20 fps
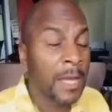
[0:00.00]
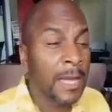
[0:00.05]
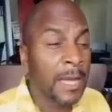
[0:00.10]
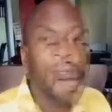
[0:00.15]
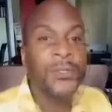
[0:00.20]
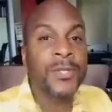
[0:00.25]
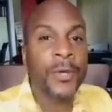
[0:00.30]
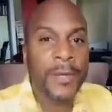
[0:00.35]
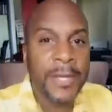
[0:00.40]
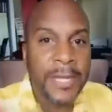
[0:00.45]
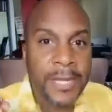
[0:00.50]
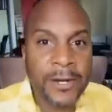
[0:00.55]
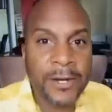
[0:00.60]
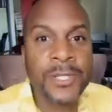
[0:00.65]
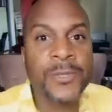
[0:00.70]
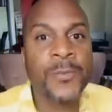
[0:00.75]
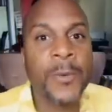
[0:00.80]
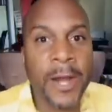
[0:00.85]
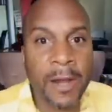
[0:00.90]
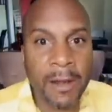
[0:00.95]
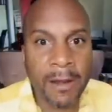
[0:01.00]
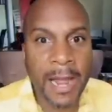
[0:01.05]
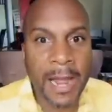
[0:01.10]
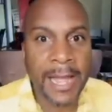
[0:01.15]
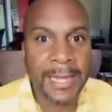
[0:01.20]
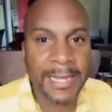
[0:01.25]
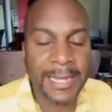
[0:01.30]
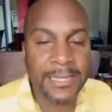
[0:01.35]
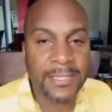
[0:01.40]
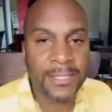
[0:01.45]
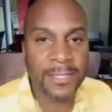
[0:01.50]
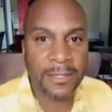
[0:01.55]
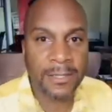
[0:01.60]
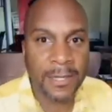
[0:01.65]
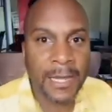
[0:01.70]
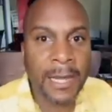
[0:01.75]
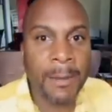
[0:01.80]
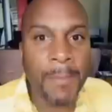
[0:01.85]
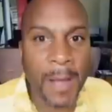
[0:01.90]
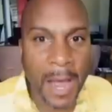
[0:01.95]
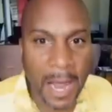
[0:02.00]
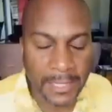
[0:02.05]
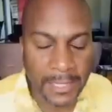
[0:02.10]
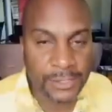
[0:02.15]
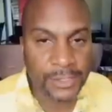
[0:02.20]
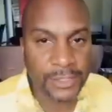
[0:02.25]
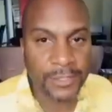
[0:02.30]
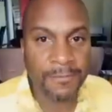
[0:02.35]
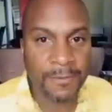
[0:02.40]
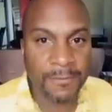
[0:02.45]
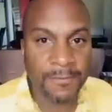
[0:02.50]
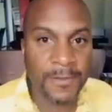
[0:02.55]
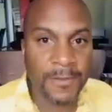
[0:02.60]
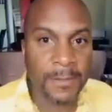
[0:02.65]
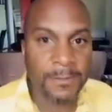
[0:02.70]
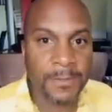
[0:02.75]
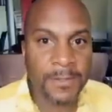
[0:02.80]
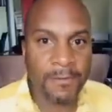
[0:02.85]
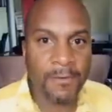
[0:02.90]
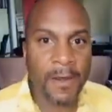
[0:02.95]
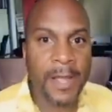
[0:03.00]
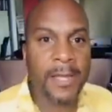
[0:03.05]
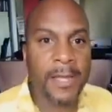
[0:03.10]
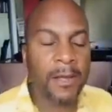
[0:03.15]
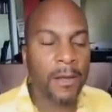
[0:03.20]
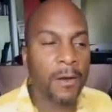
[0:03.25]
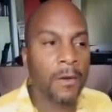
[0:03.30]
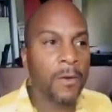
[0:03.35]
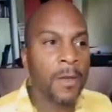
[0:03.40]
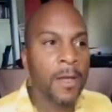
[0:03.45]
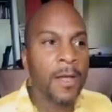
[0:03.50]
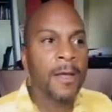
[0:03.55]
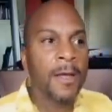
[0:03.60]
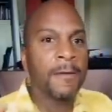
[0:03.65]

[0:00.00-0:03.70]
So here's where I get to the apology from Philip DeFranco.